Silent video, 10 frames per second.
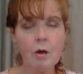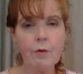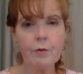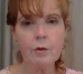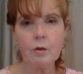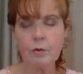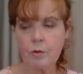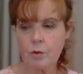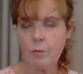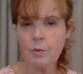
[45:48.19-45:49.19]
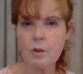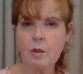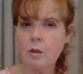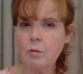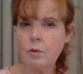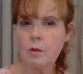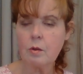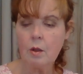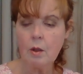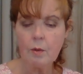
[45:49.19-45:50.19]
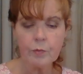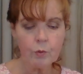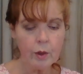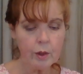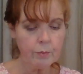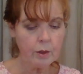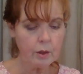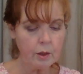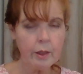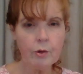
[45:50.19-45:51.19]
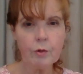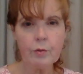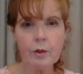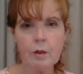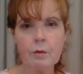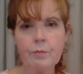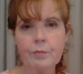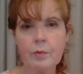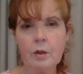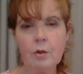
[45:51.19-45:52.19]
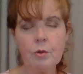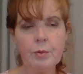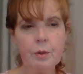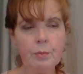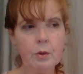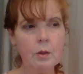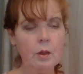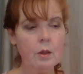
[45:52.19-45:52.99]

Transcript: Often on those homesteads, it was quite a bit later than other people